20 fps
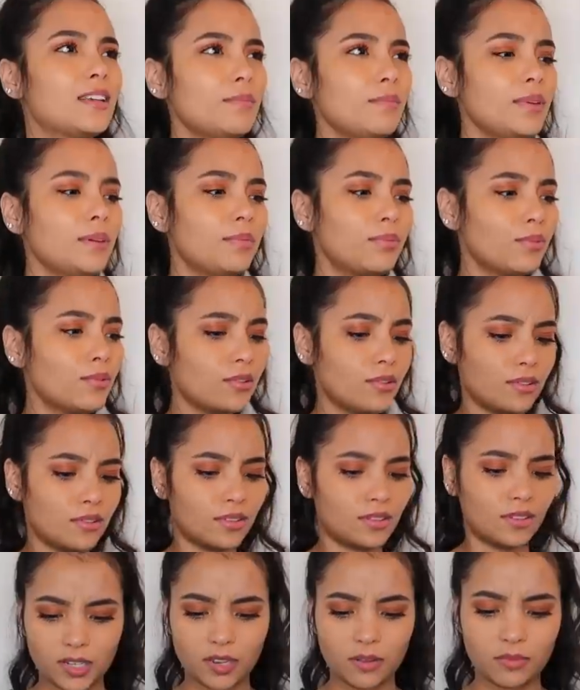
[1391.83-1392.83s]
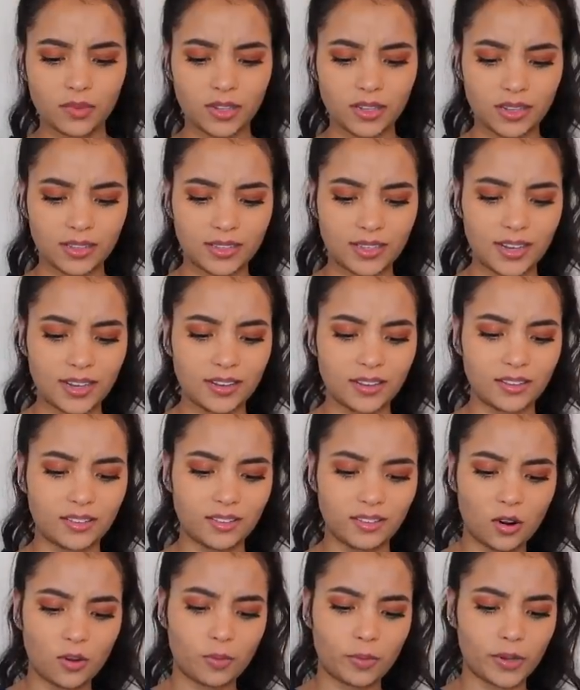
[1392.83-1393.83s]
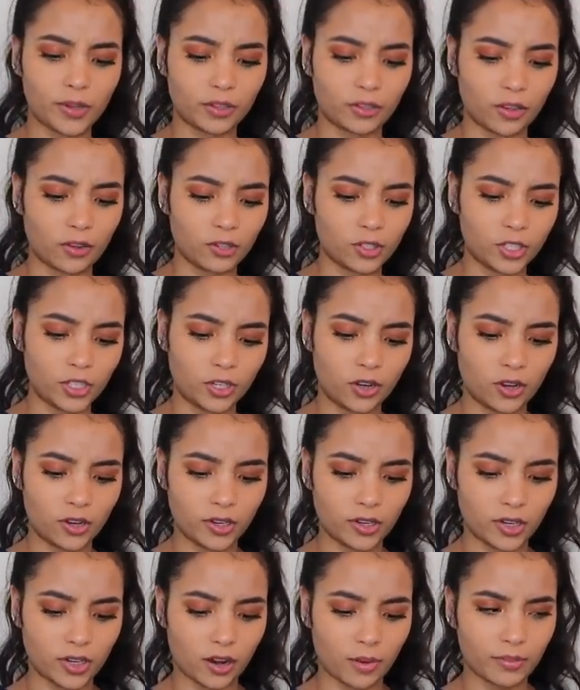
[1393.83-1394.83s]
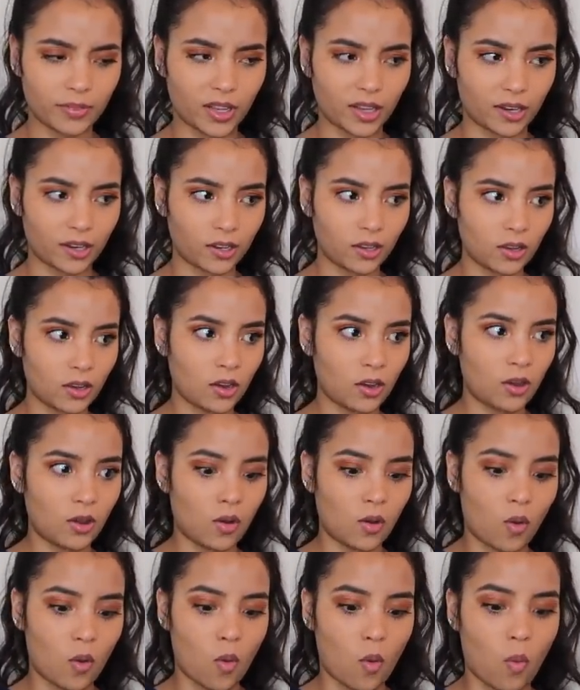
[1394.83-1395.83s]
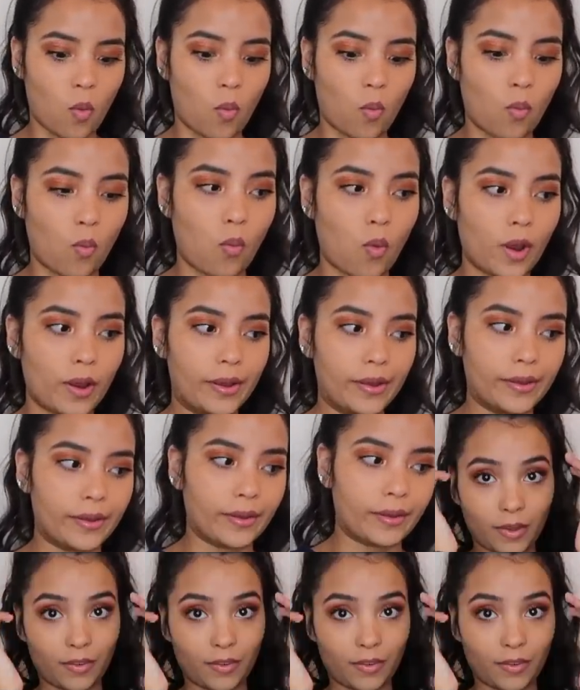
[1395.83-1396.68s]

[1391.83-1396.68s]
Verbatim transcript: Some people tell me that they don't put lotion on, and I'm like, what?